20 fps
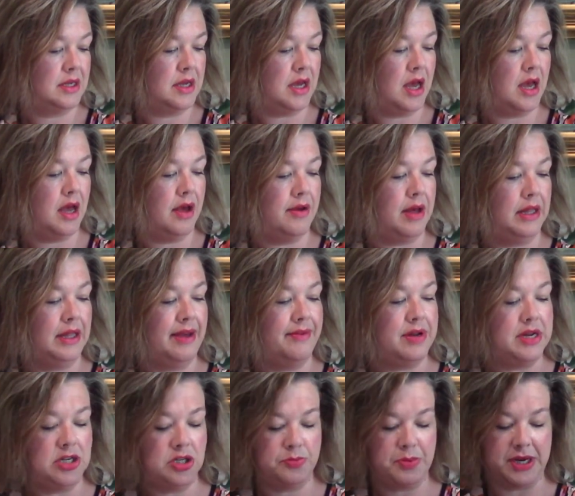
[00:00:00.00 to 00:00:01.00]

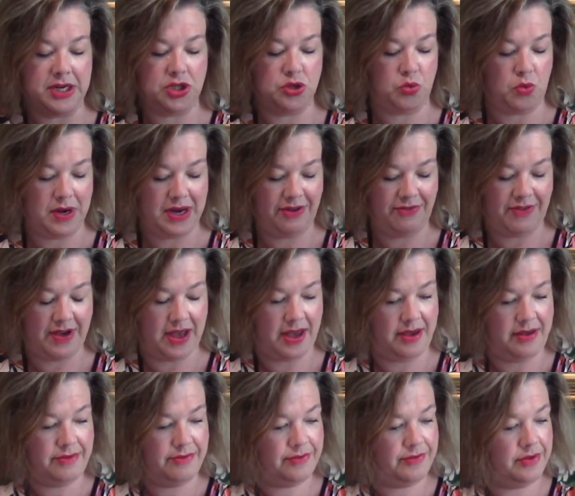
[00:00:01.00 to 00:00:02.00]
11-inch by
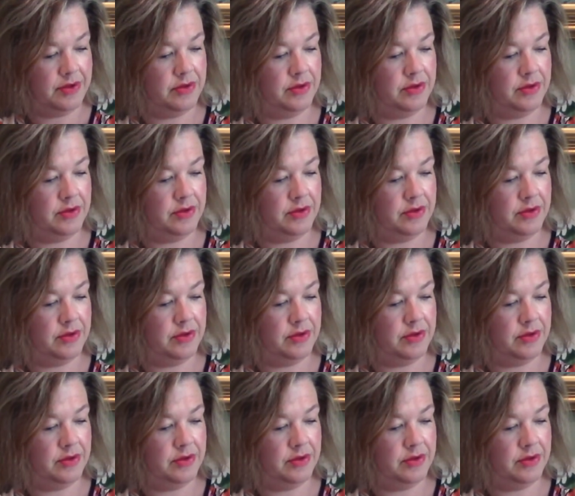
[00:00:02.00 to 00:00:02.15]
25,